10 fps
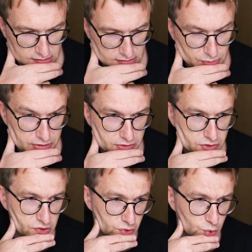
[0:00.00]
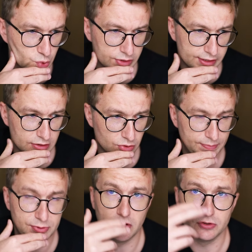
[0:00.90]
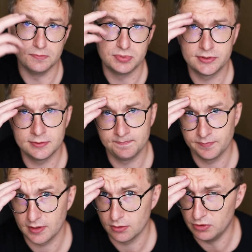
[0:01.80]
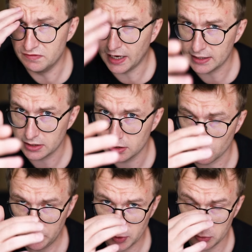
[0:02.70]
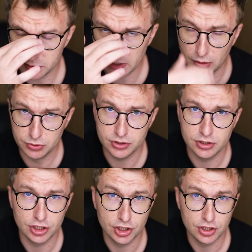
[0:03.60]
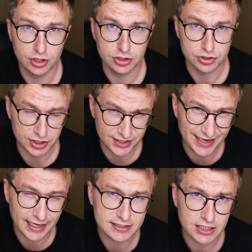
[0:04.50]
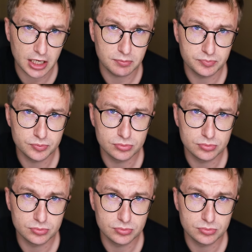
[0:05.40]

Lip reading: they were not true Kryptoniums. With that, Kryptoniums out. Till the next time.